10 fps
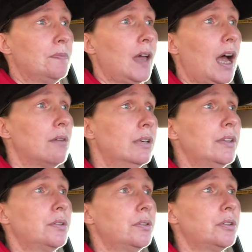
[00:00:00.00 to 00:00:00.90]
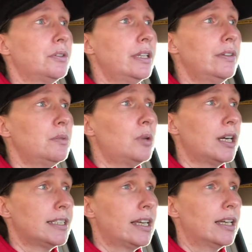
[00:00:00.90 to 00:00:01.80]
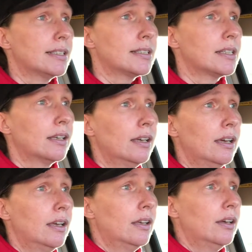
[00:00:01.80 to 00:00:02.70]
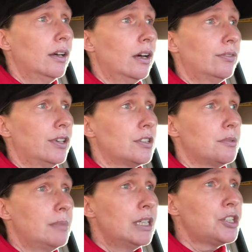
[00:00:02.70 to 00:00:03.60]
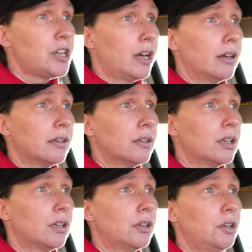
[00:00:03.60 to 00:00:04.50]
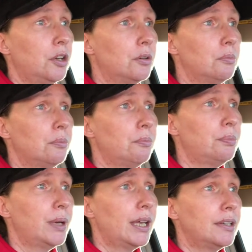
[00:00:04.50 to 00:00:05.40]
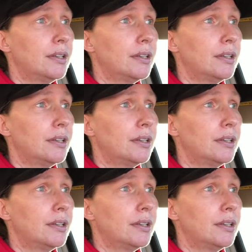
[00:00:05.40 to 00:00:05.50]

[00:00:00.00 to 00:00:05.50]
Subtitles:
I went through the grieving process of her dementia, but